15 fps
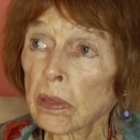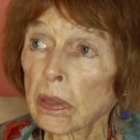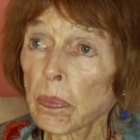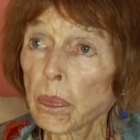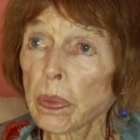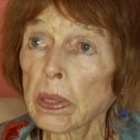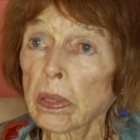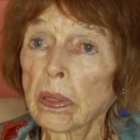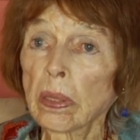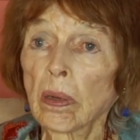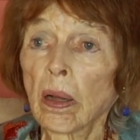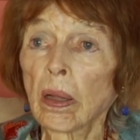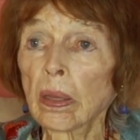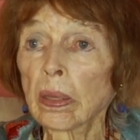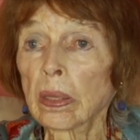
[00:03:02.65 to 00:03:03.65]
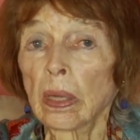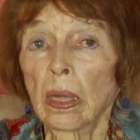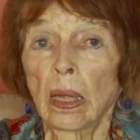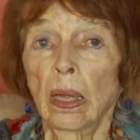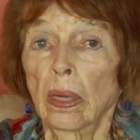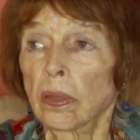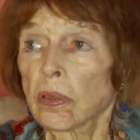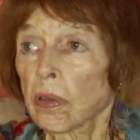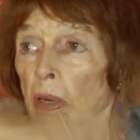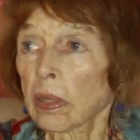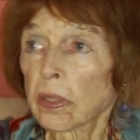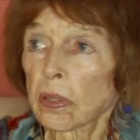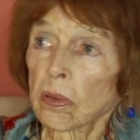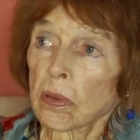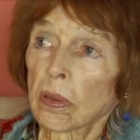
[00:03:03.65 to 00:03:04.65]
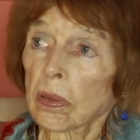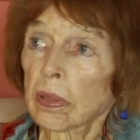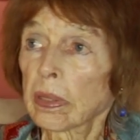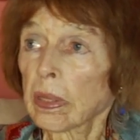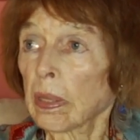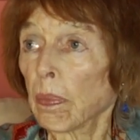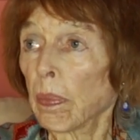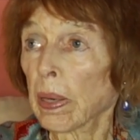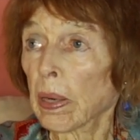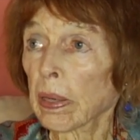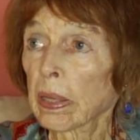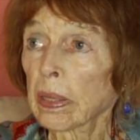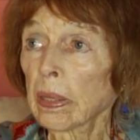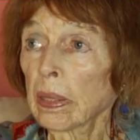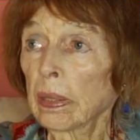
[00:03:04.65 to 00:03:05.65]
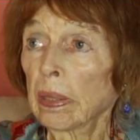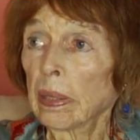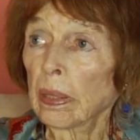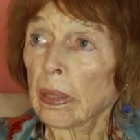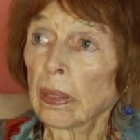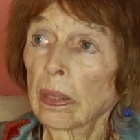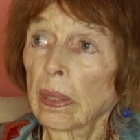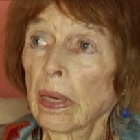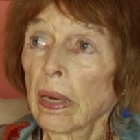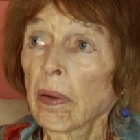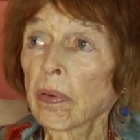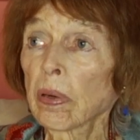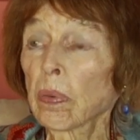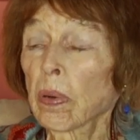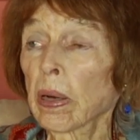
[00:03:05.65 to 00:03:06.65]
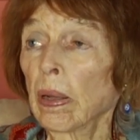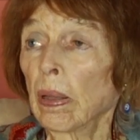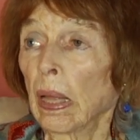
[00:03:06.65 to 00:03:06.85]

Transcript: It appeared in all the drugstores in America and everywhere.